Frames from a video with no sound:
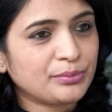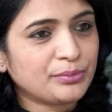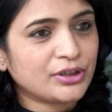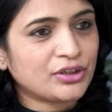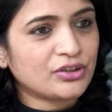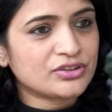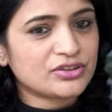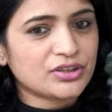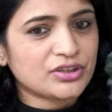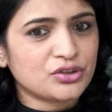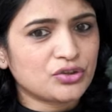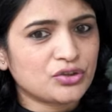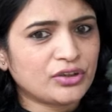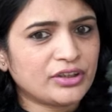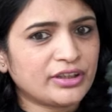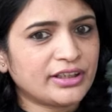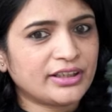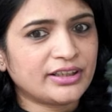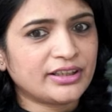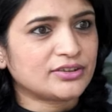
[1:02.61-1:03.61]
because mm-hmm.
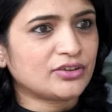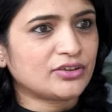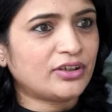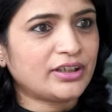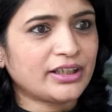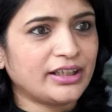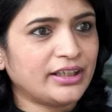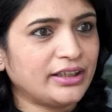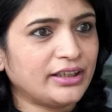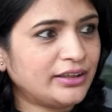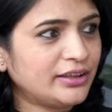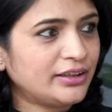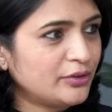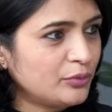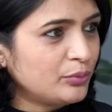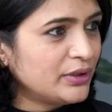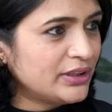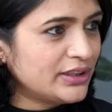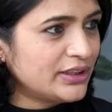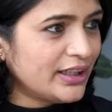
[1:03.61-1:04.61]
sexuality does not end
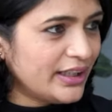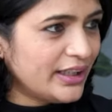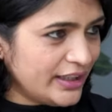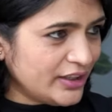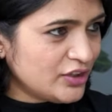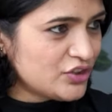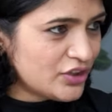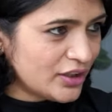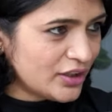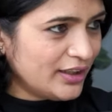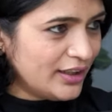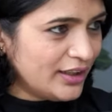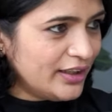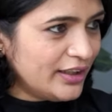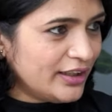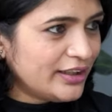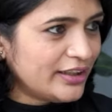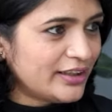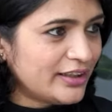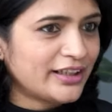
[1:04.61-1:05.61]
with age.
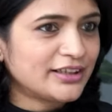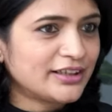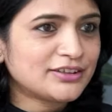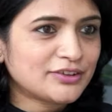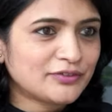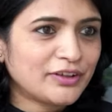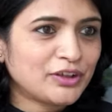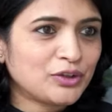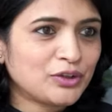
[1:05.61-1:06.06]
It ends when